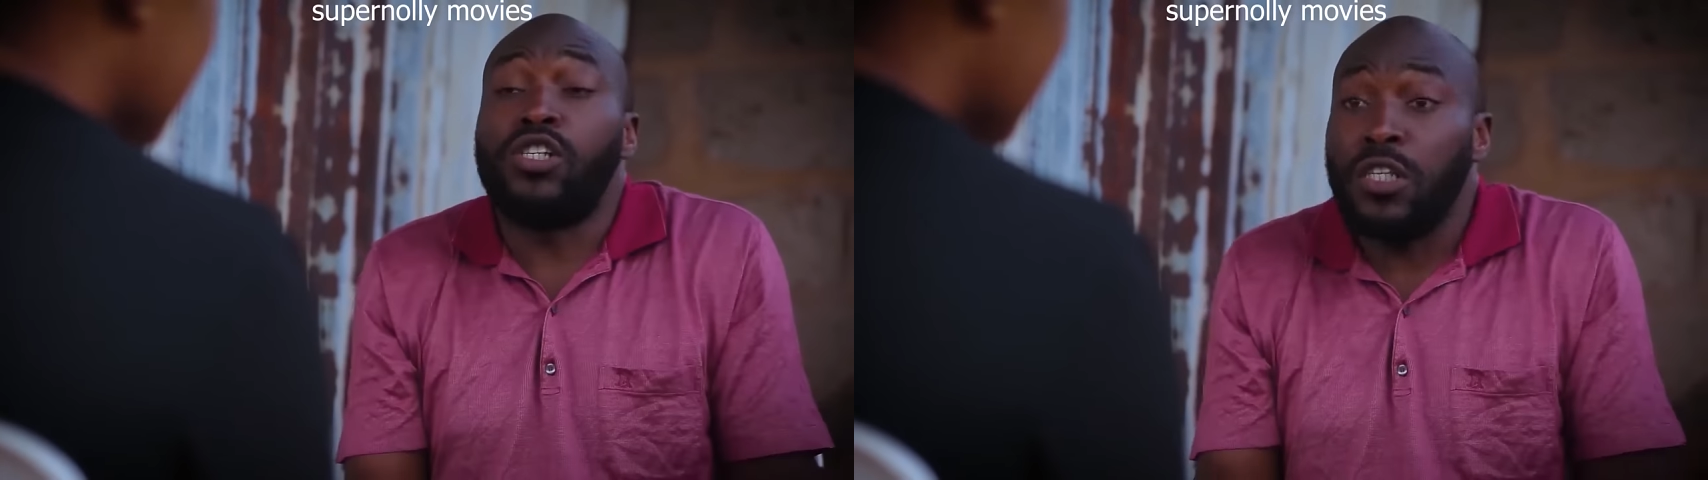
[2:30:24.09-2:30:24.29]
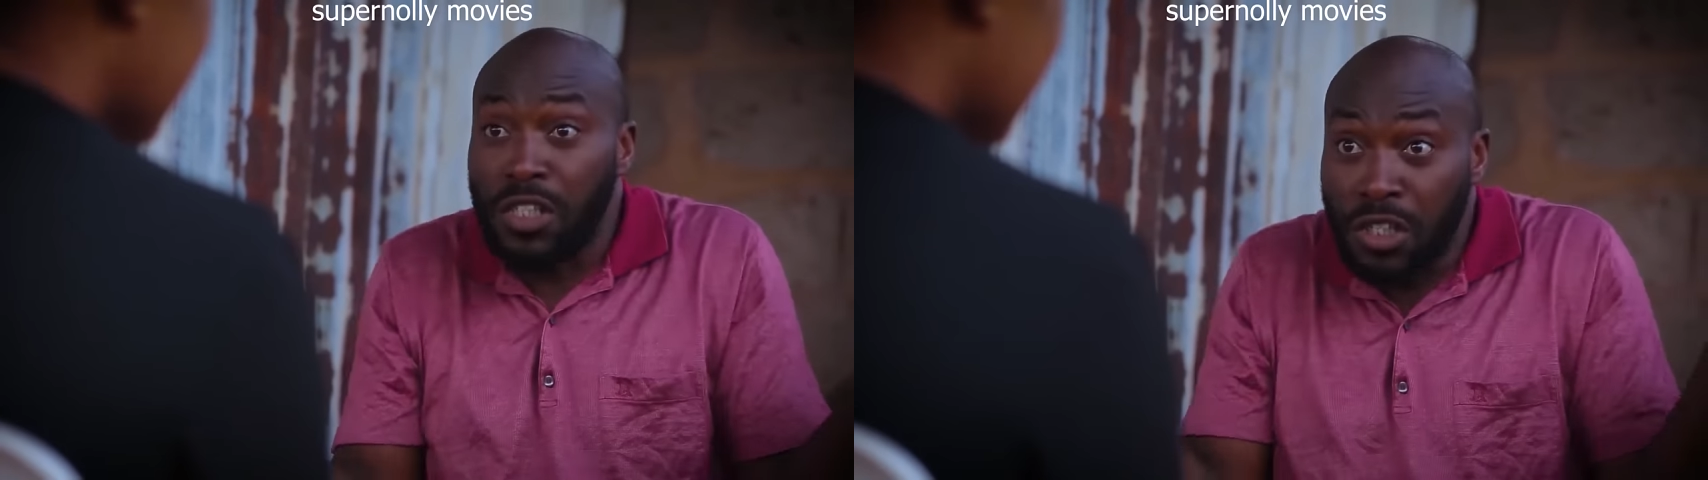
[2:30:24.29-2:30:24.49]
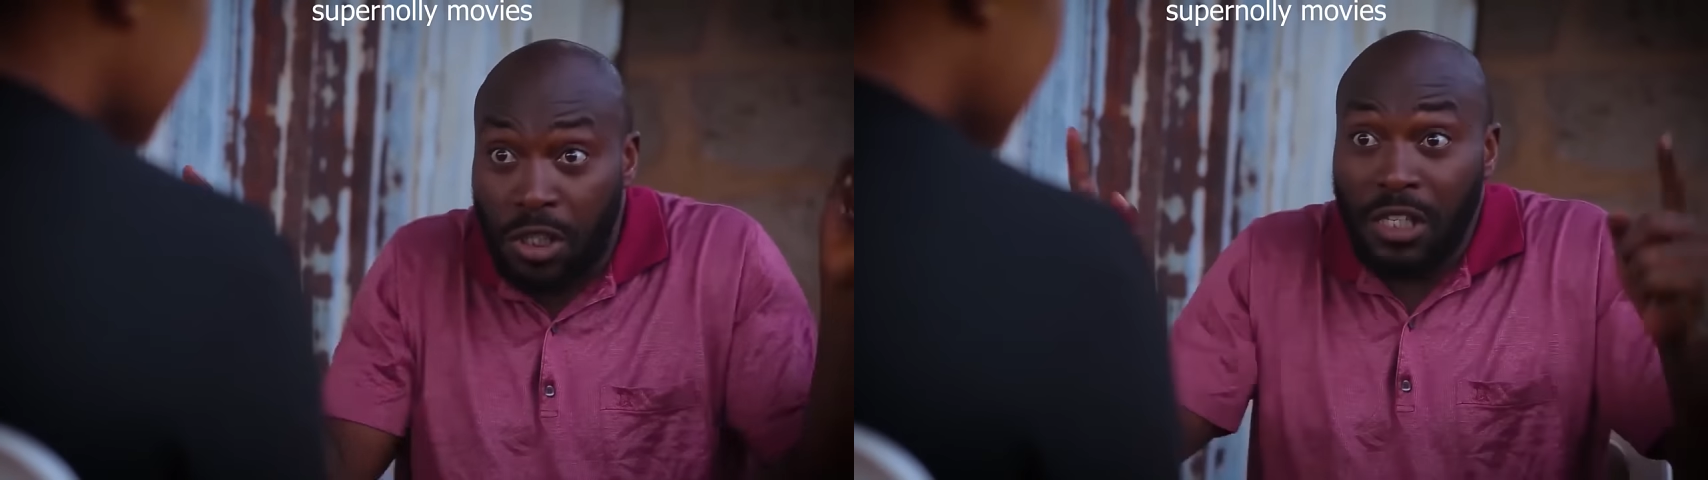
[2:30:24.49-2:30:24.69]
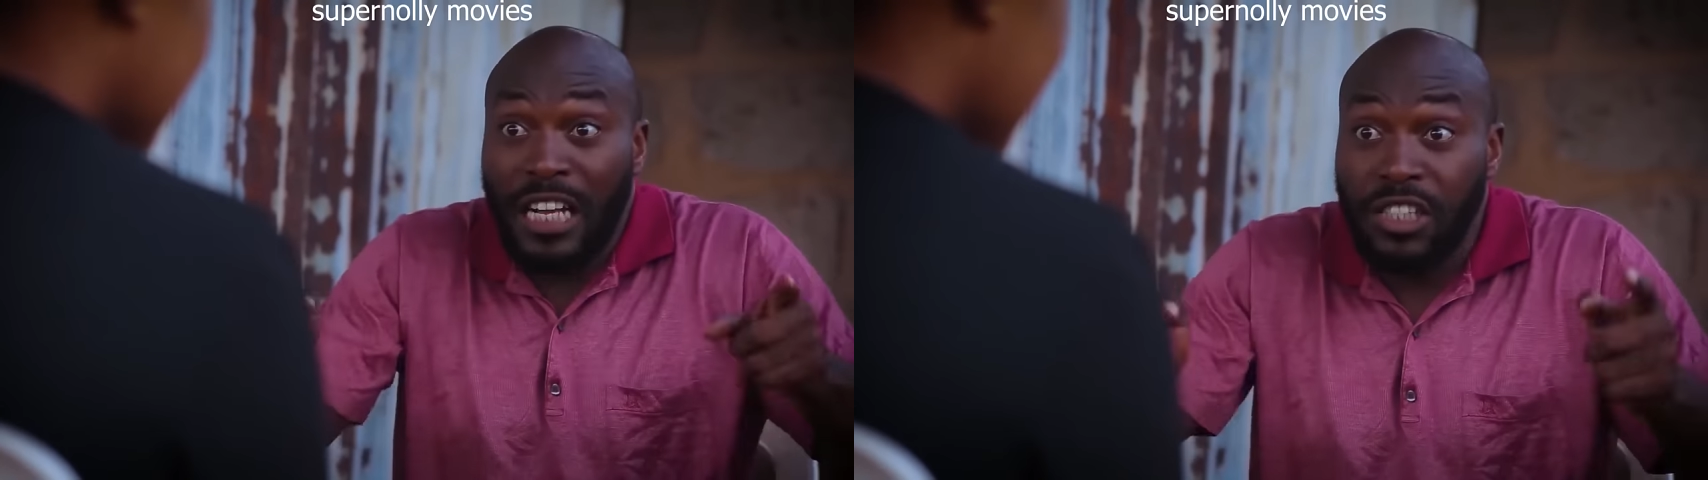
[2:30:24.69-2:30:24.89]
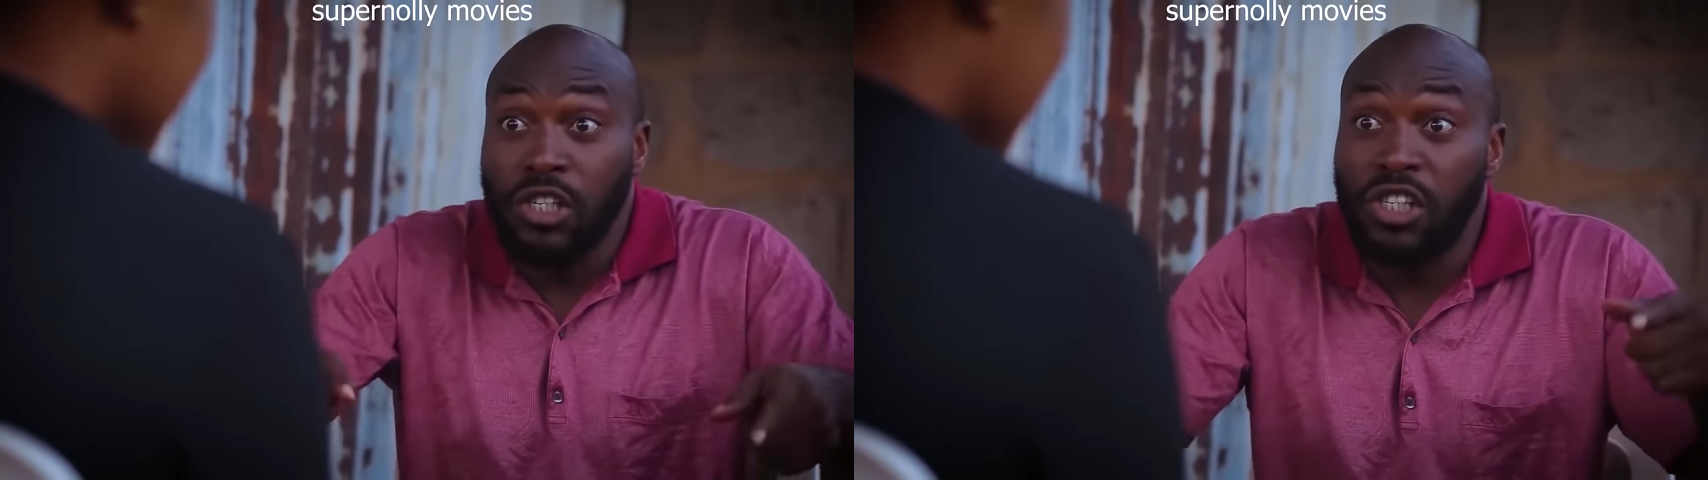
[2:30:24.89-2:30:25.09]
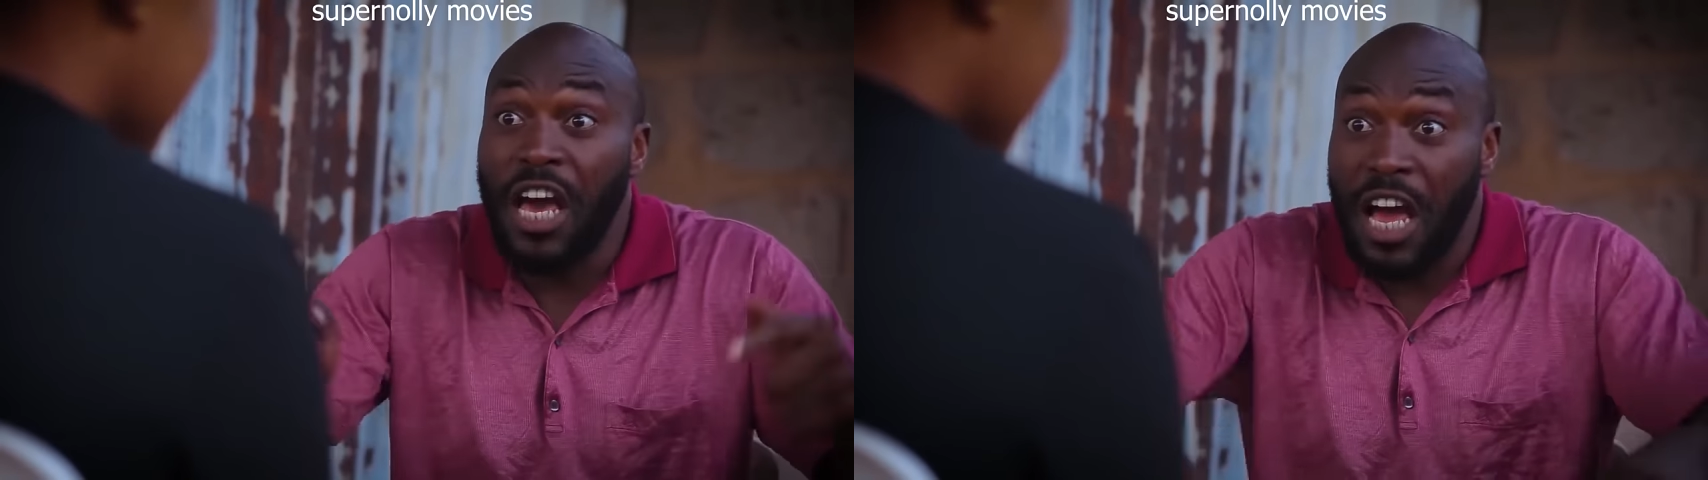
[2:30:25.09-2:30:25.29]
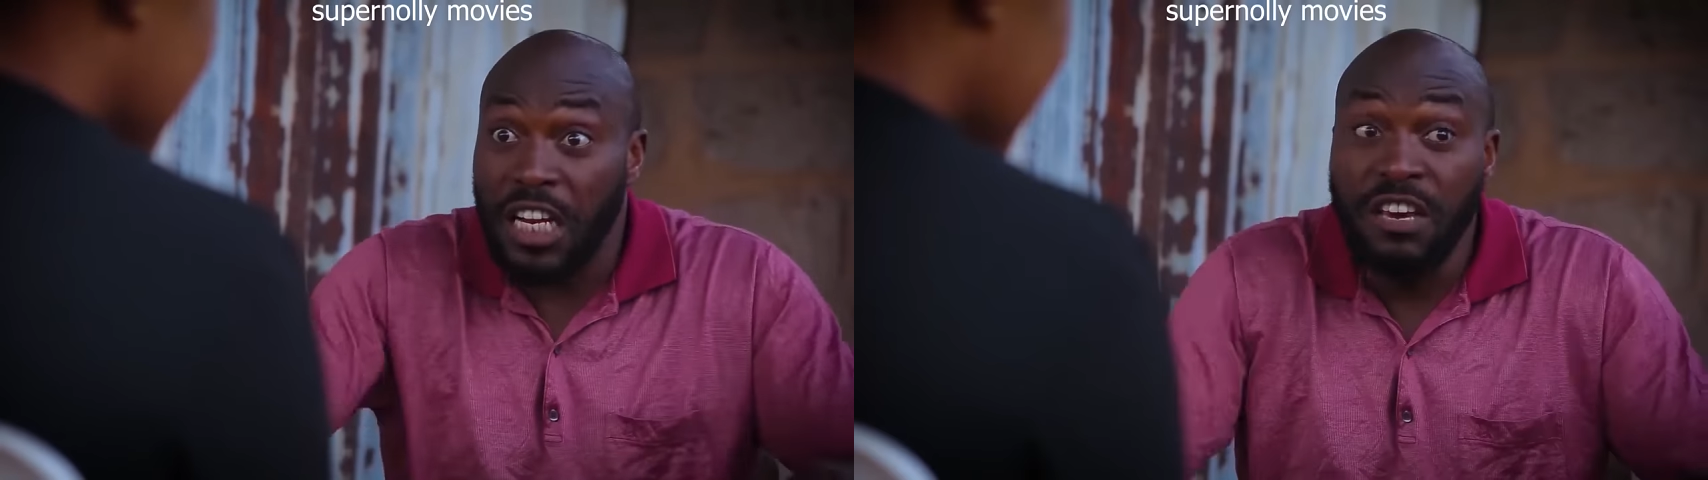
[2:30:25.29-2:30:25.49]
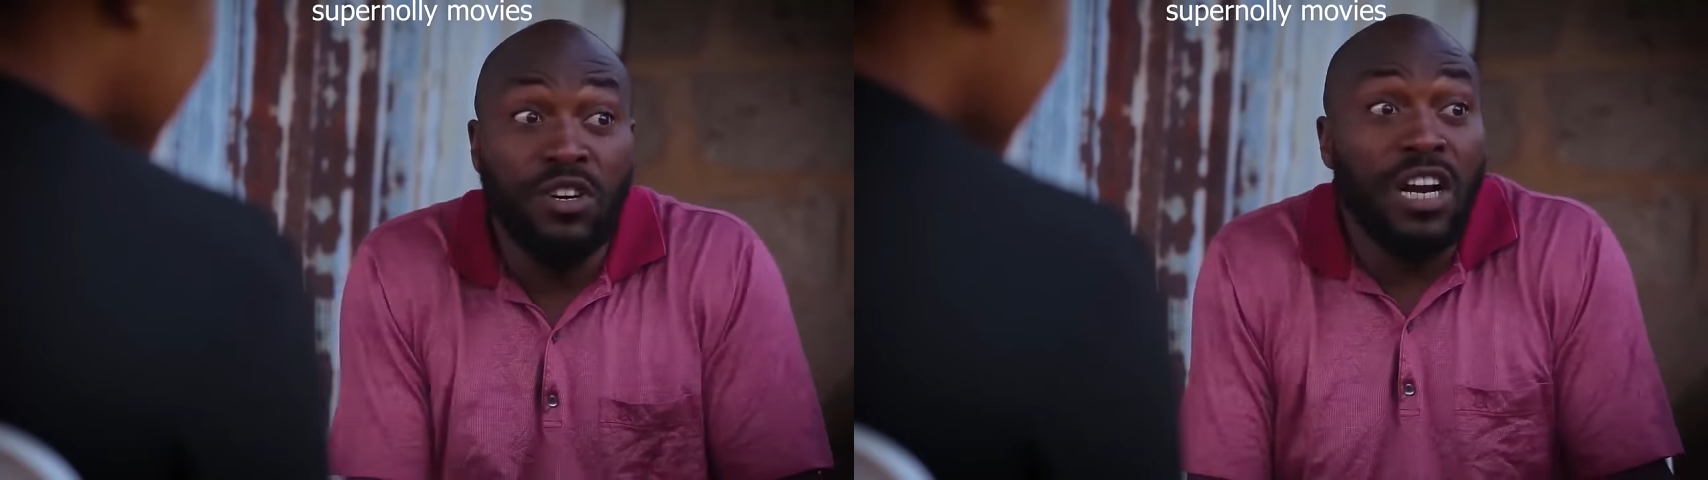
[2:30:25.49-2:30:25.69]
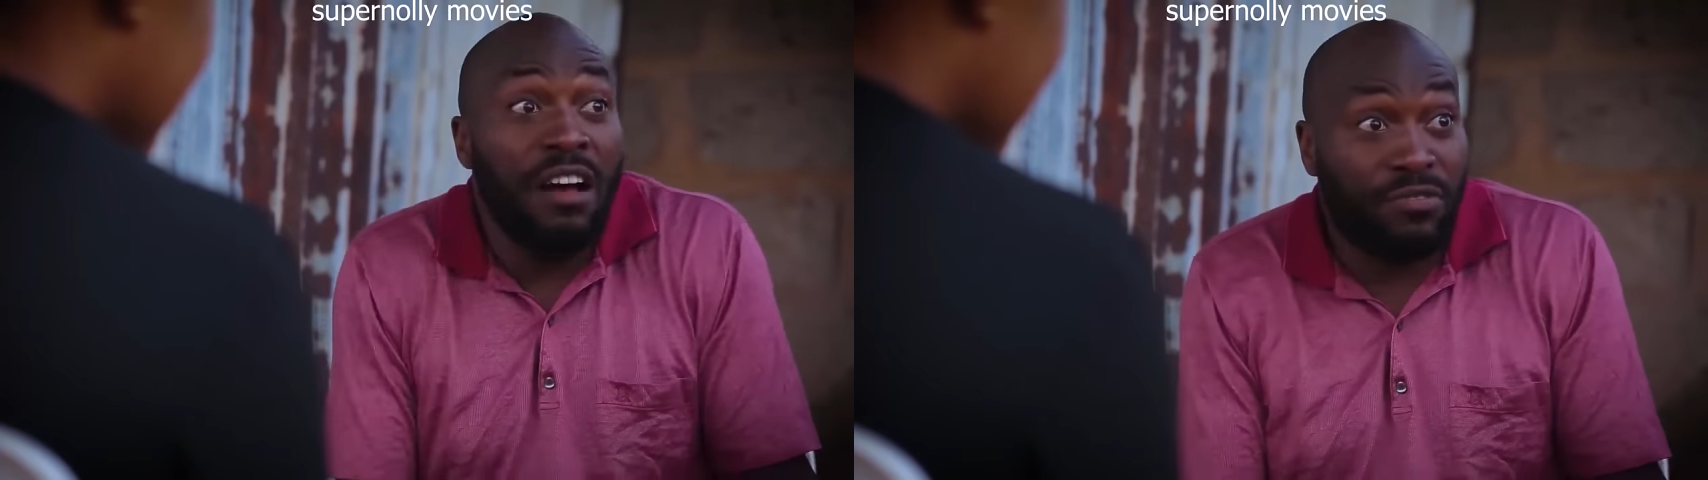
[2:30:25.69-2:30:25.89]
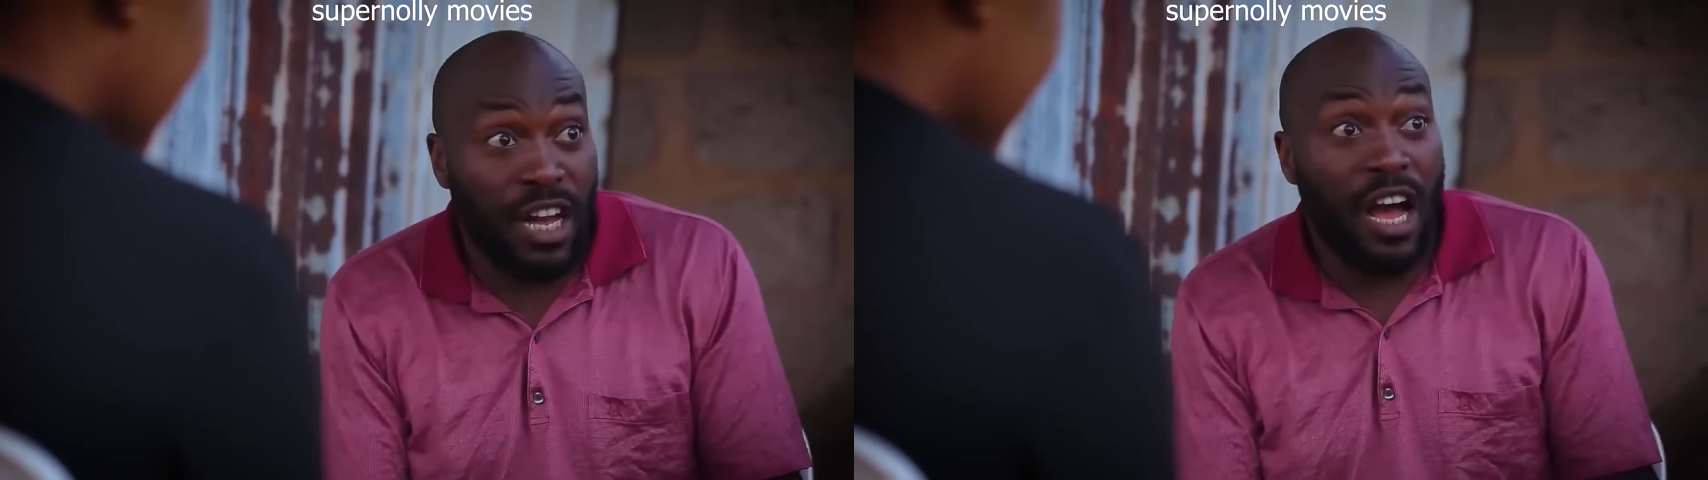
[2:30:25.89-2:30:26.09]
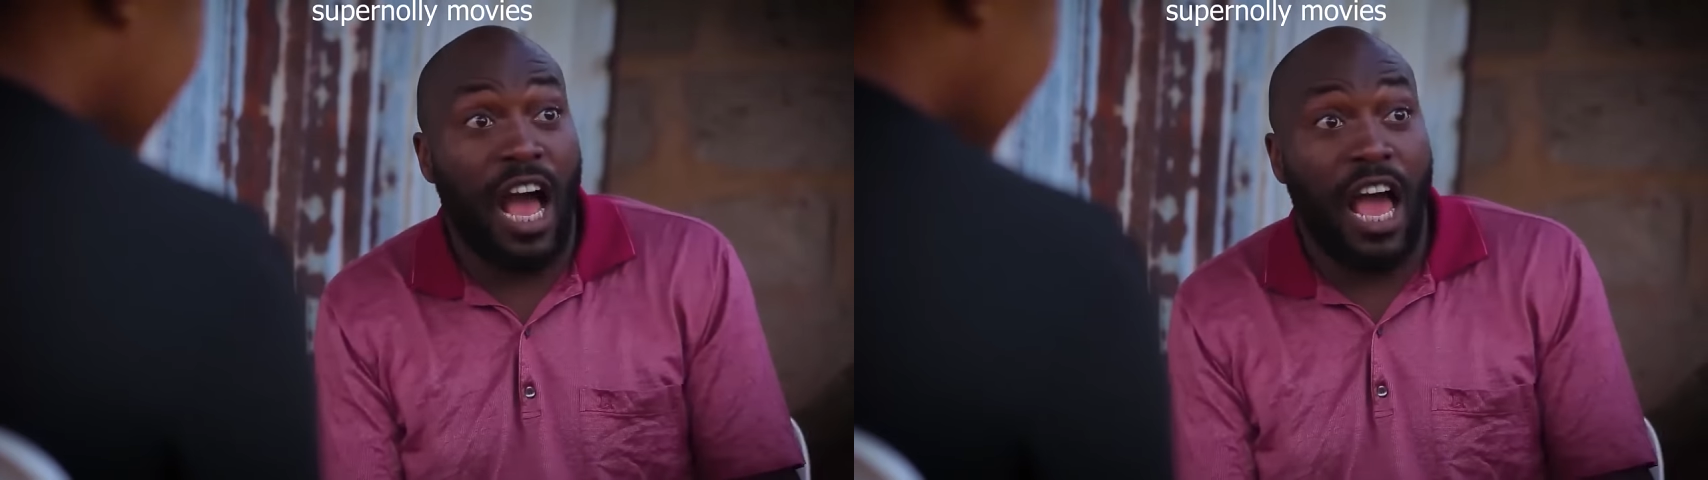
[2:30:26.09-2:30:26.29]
the certainty that this girl, even after